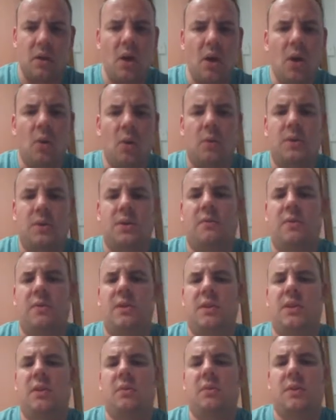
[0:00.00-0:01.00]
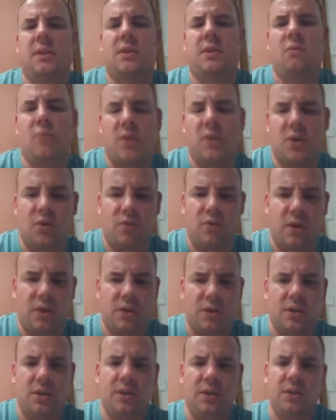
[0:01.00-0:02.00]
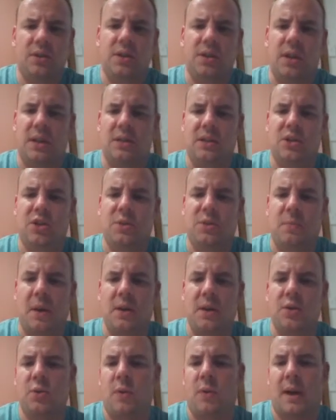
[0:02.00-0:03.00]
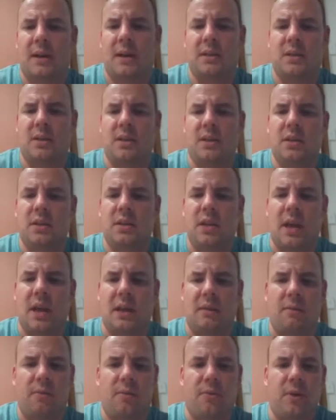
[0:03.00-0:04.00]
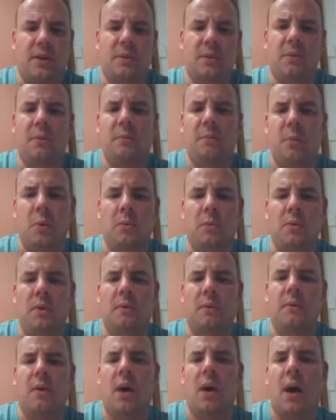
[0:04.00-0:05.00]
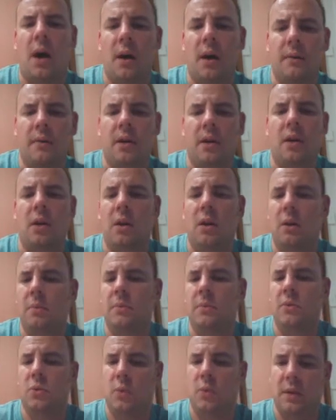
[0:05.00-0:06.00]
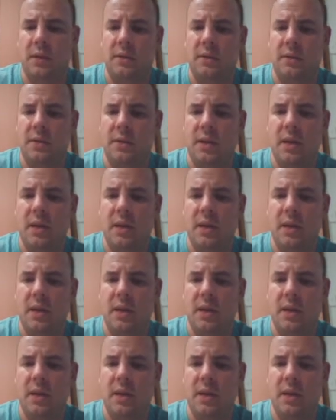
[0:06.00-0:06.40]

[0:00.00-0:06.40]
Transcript: which have resulted in restrictions in spatial access and the freedom of movement of other urban dwellers.